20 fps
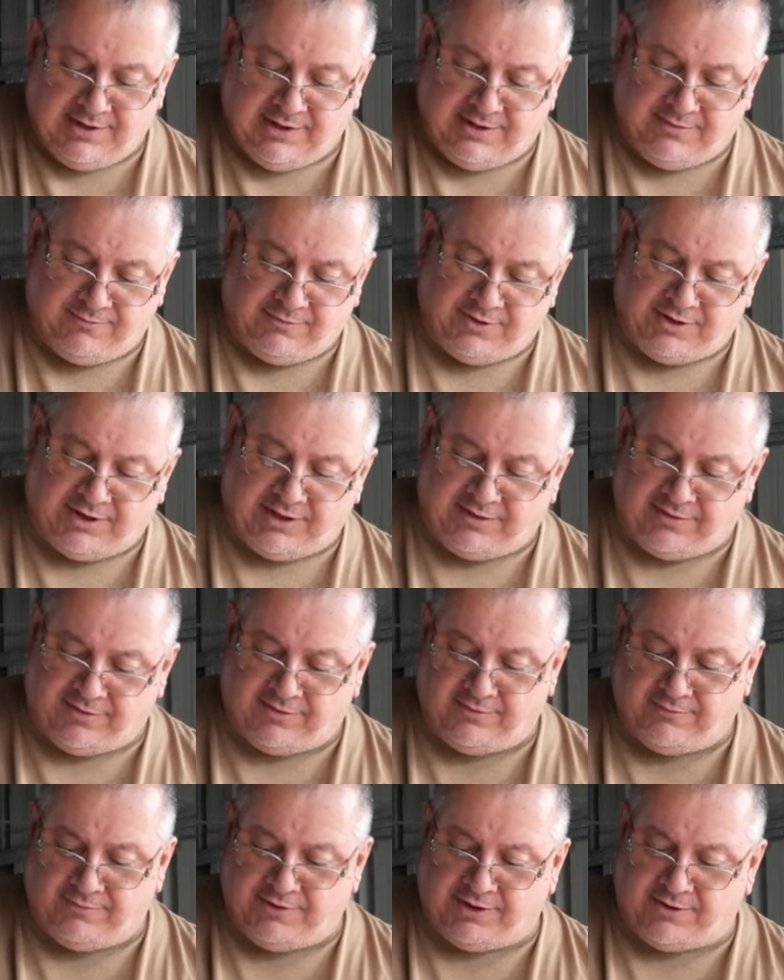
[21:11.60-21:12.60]
And what else
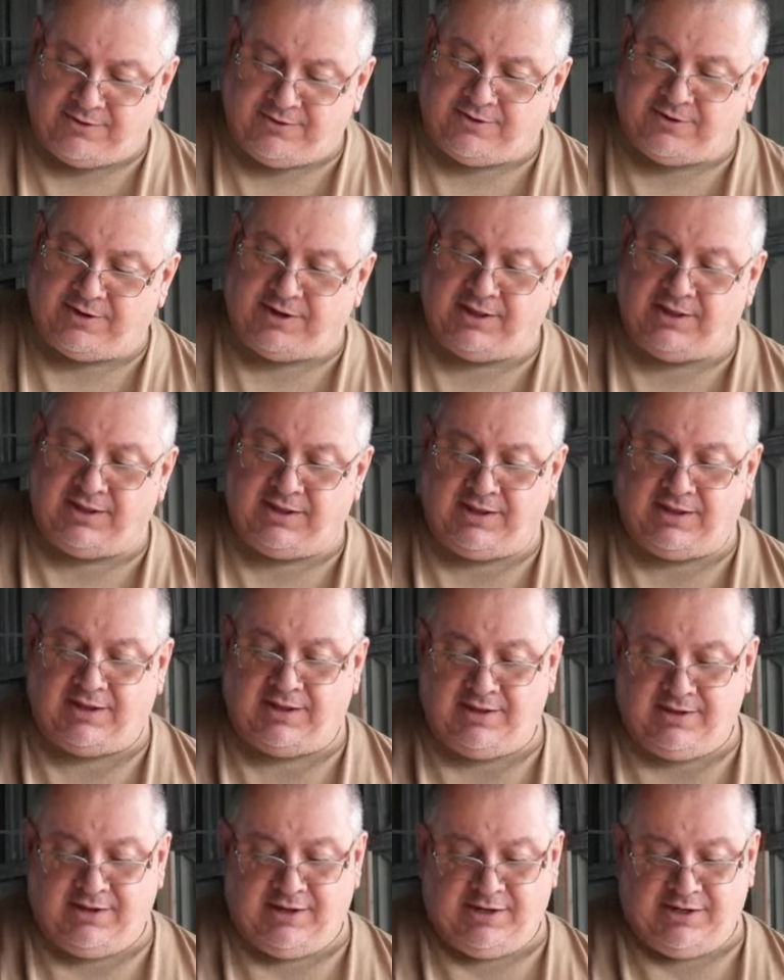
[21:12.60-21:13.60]
have we got
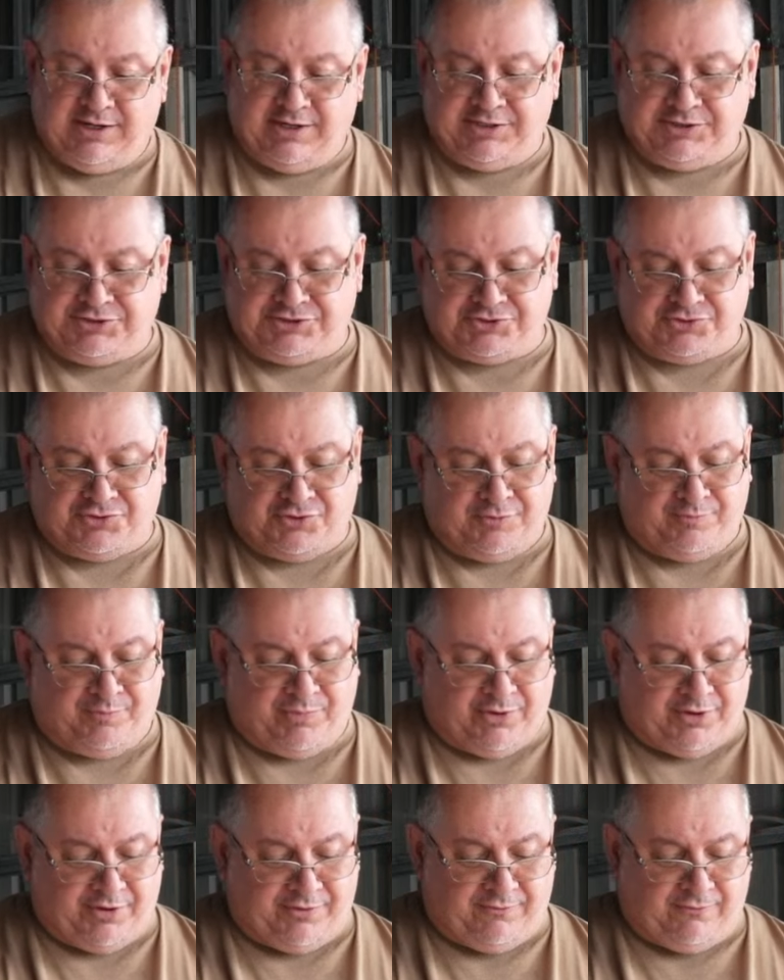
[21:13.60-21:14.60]
here?
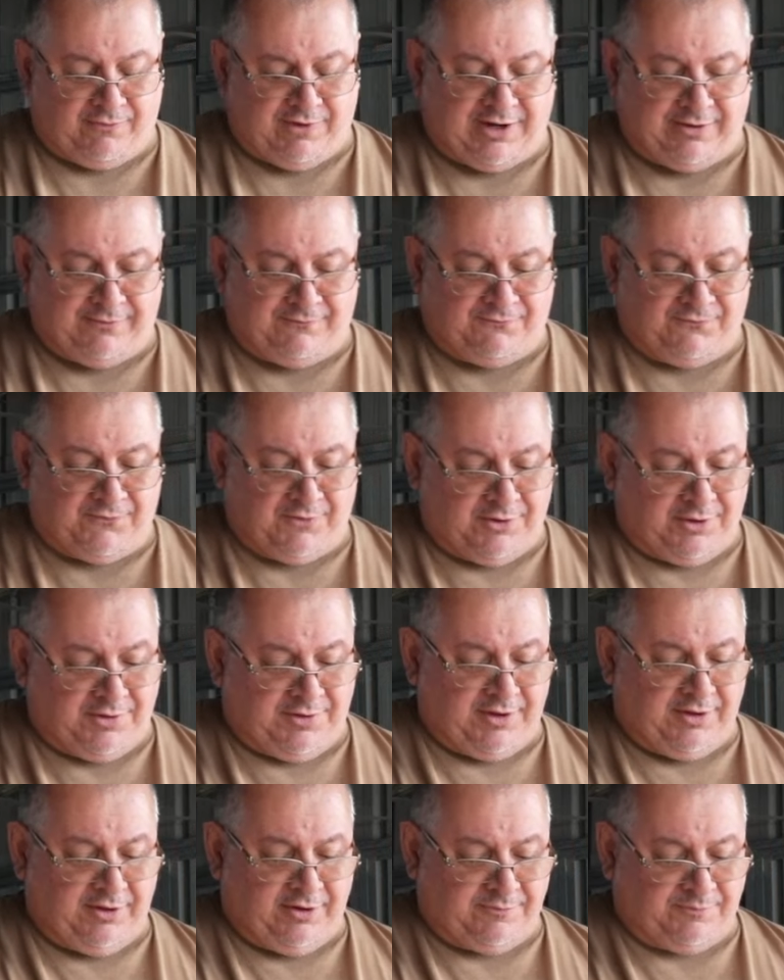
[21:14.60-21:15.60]
Enjoybot, run
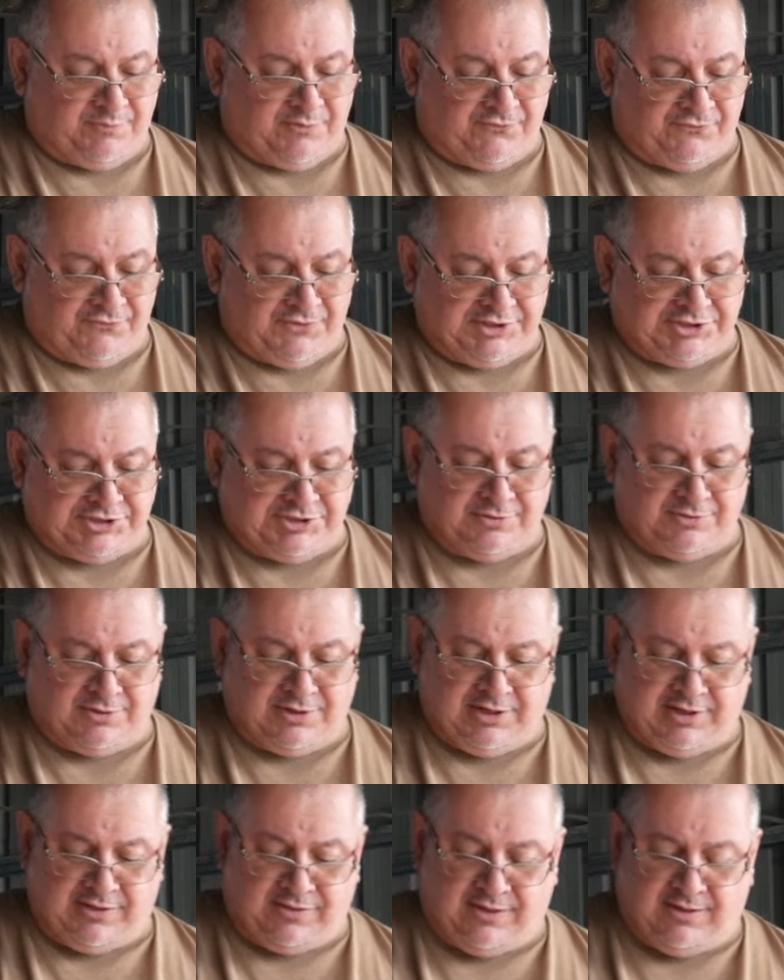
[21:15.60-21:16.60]
further, your professional
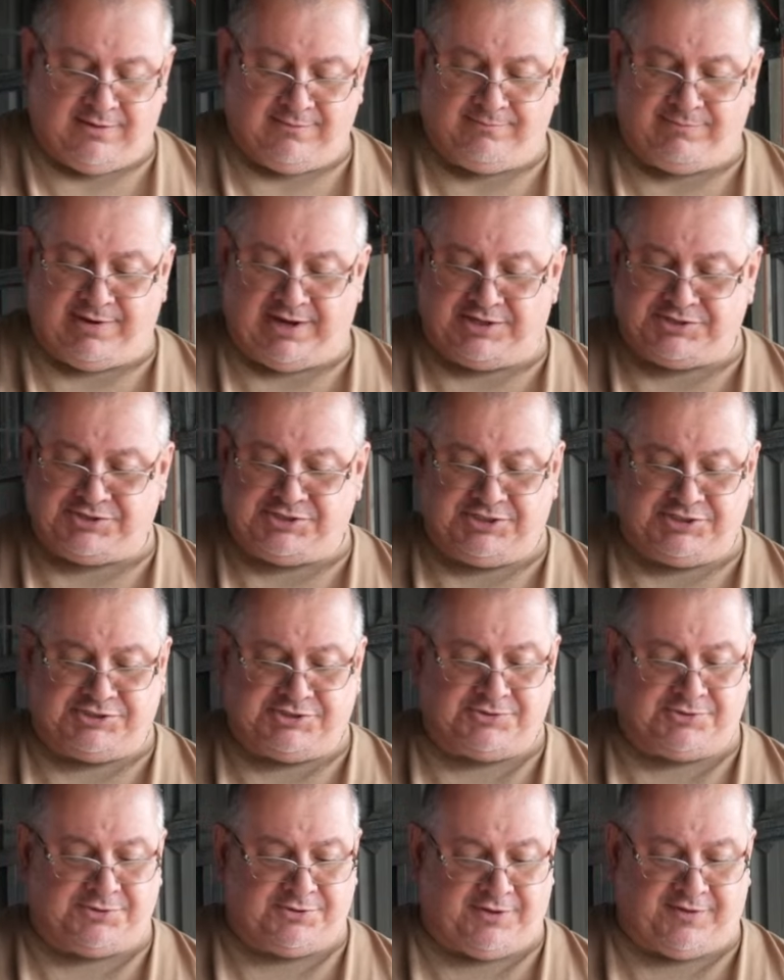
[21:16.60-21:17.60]
lithium battery
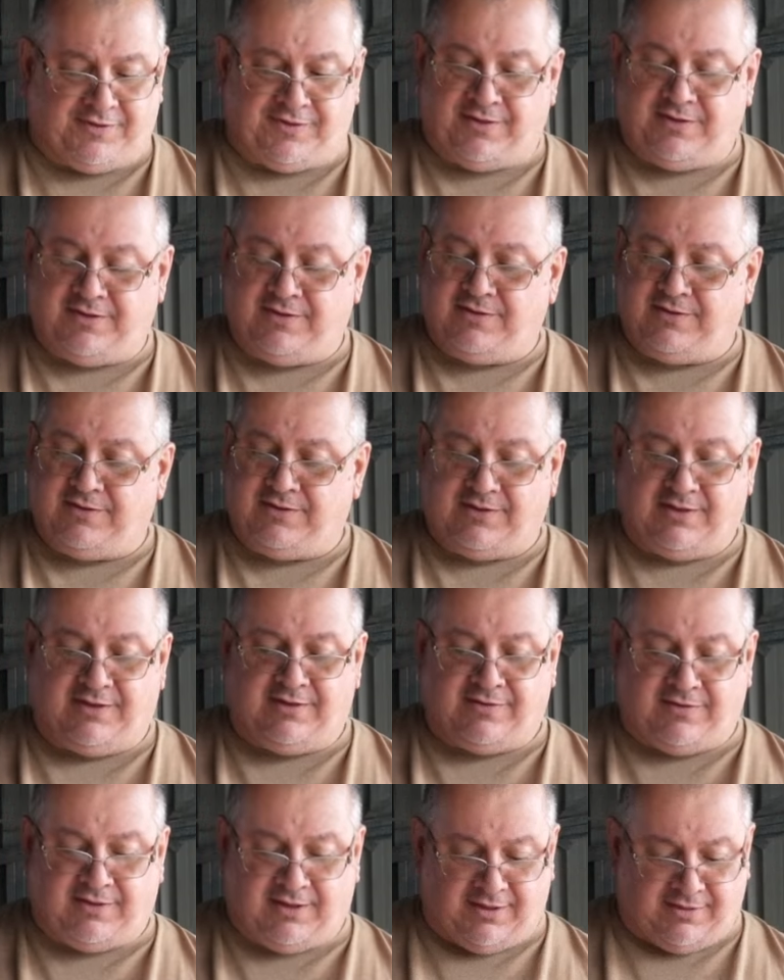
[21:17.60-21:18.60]
choice.
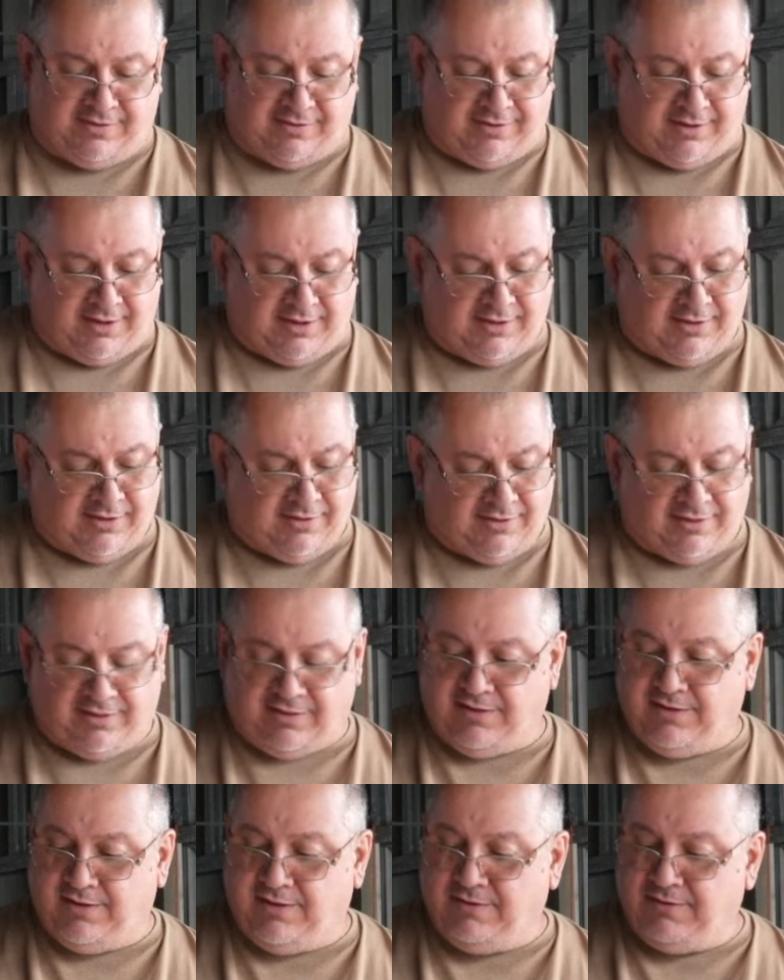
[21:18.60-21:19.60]
These are stickers.